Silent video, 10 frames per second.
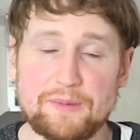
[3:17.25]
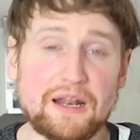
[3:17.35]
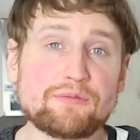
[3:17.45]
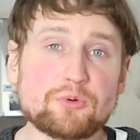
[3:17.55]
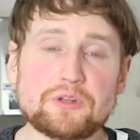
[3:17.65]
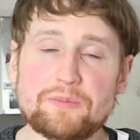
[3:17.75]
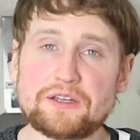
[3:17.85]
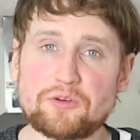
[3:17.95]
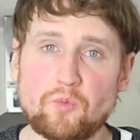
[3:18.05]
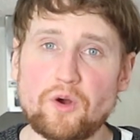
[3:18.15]
I mean, I've only
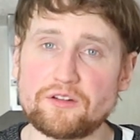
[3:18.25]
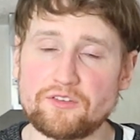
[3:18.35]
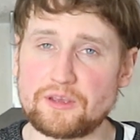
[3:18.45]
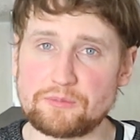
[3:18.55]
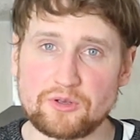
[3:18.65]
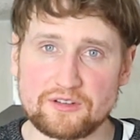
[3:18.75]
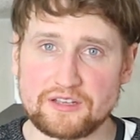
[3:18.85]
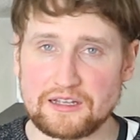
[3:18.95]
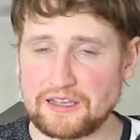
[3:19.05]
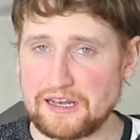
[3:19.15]
made it once. I'm not
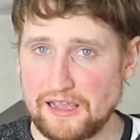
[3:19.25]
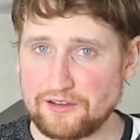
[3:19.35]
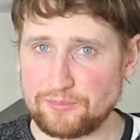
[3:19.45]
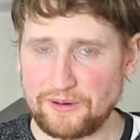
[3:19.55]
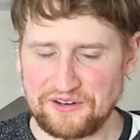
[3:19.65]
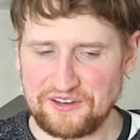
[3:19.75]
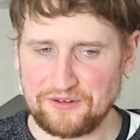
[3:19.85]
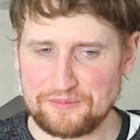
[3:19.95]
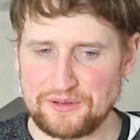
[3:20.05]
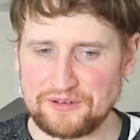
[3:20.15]
exactly an expert
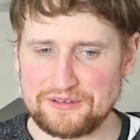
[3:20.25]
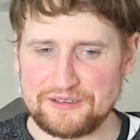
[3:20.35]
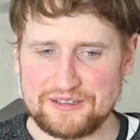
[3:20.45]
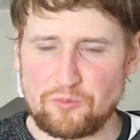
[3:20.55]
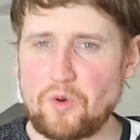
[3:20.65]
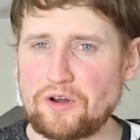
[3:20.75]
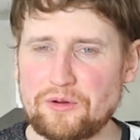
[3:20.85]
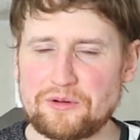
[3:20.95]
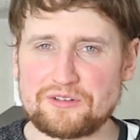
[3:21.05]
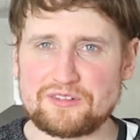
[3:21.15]
here, but 1
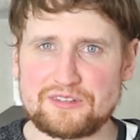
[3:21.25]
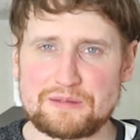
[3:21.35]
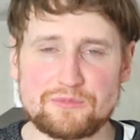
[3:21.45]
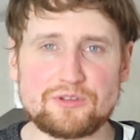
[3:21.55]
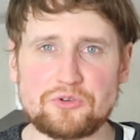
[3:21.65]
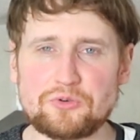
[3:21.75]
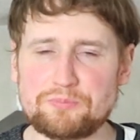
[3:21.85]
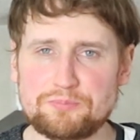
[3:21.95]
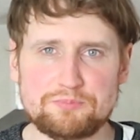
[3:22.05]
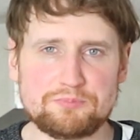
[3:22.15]
hour just seemed to
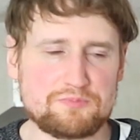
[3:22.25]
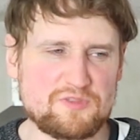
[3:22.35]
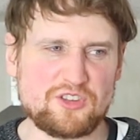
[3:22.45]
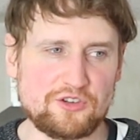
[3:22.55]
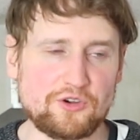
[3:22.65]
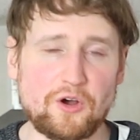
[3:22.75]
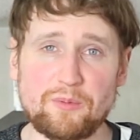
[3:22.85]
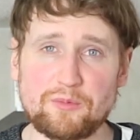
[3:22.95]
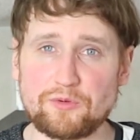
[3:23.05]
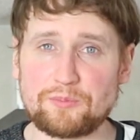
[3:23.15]
do the
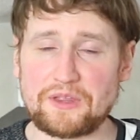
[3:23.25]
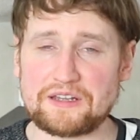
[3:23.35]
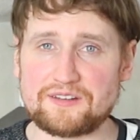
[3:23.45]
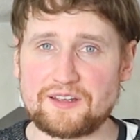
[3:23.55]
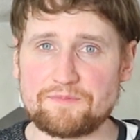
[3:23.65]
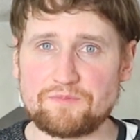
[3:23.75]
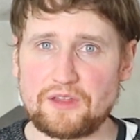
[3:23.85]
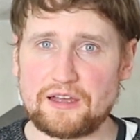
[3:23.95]
job and was plenty.